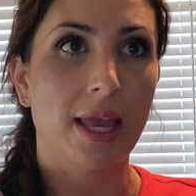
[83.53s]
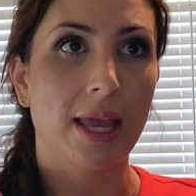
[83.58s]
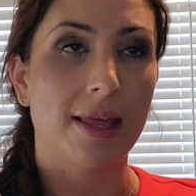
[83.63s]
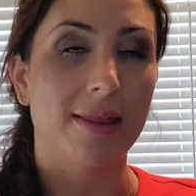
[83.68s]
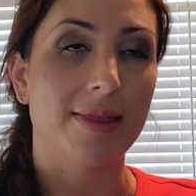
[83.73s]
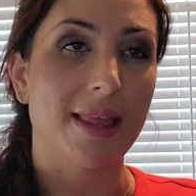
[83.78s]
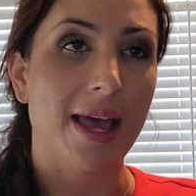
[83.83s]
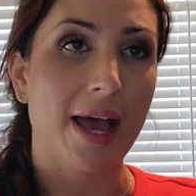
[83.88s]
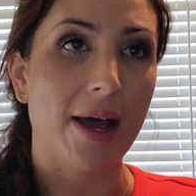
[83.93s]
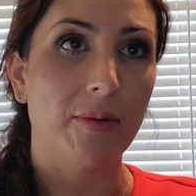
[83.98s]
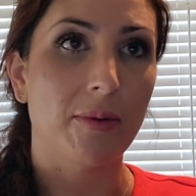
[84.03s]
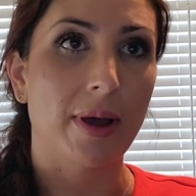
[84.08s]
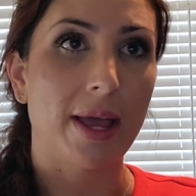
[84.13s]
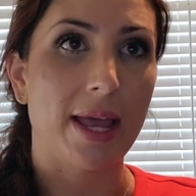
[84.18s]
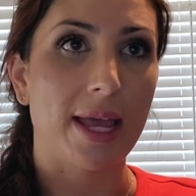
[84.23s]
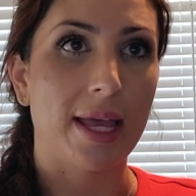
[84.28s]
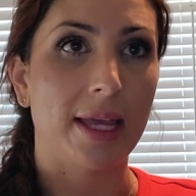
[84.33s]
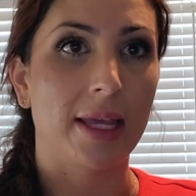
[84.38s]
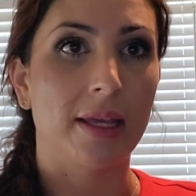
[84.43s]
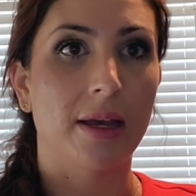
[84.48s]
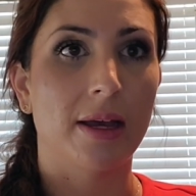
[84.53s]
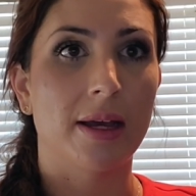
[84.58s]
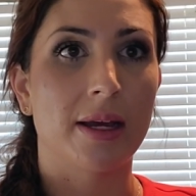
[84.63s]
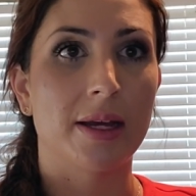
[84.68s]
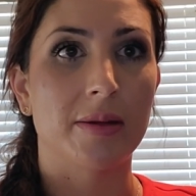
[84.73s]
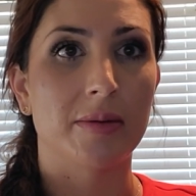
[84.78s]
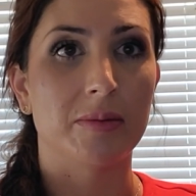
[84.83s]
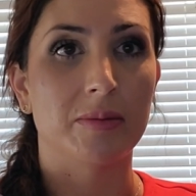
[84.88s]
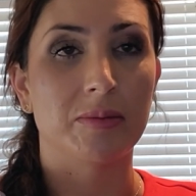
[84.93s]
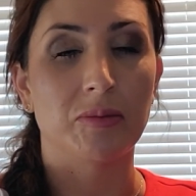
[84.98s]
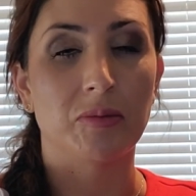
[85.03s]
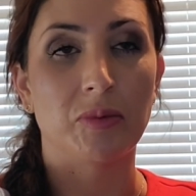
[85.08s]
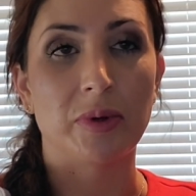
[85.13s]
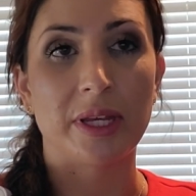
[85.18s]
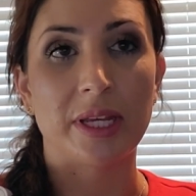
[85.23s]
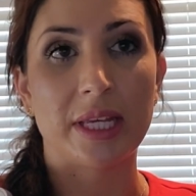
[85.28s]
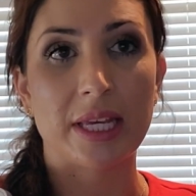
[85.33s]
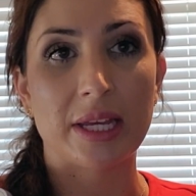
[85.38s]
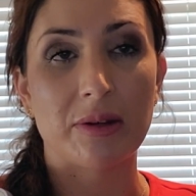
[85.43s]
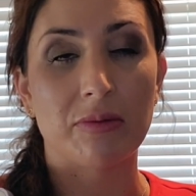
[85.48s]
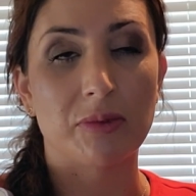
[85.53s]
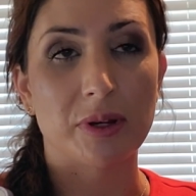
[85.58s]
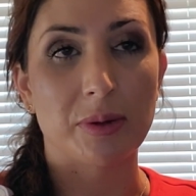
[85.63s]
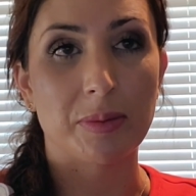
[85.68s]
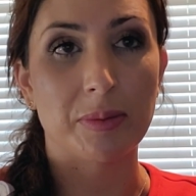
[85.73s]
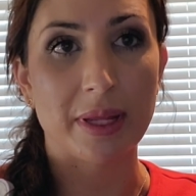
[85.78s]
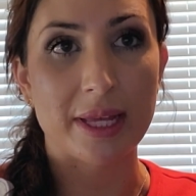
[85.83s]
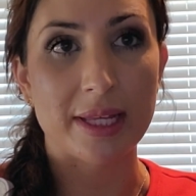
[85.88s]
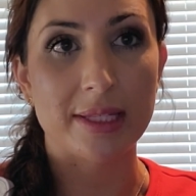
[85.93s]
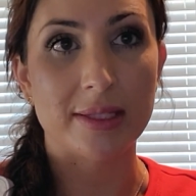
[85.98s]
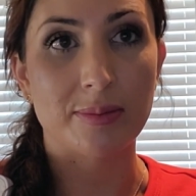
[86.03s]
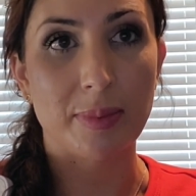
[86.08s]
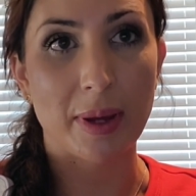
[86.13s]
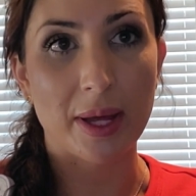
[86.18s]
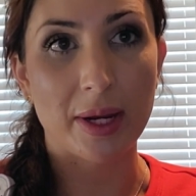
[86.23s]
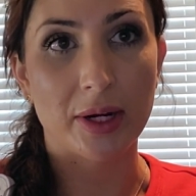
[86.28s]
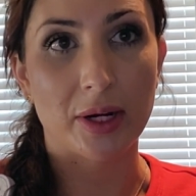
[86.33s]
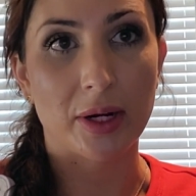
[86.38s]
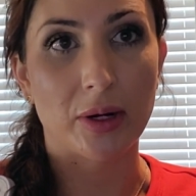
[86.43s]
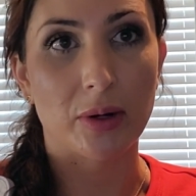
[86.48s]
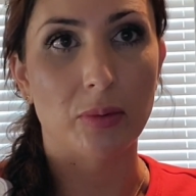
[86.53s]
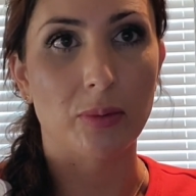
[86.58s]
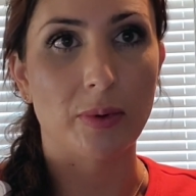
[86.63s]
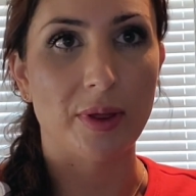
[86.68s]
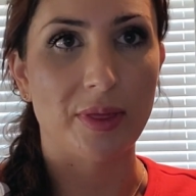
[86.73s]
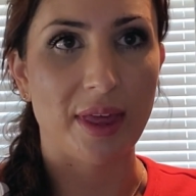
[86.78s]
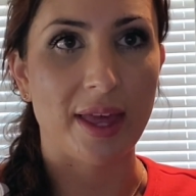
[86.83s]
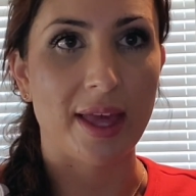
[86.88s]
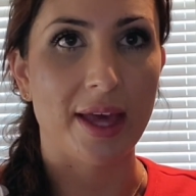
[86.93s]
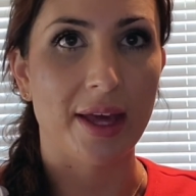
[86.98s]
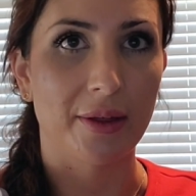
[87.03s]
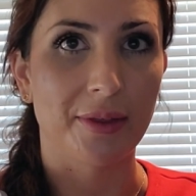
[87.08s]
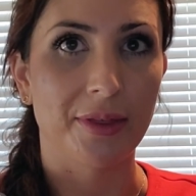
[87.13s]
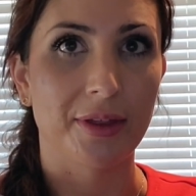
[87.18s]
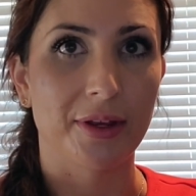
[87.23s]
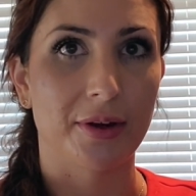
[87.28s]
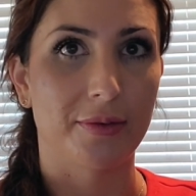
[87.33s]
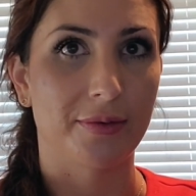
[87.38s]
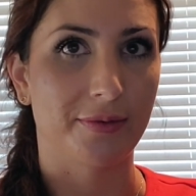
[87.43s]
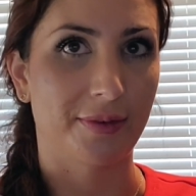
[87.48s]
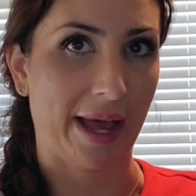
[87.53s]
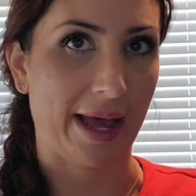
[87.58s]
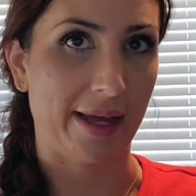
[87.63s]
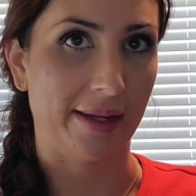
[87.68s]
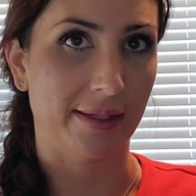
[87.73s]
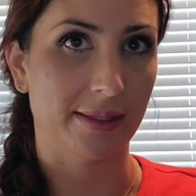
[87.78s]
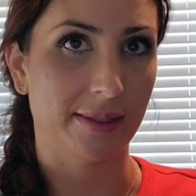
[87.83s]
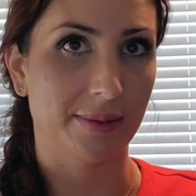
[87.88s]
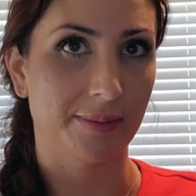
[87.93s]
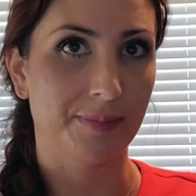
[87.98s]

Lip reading: And that way we can replace butter with a healthier fat.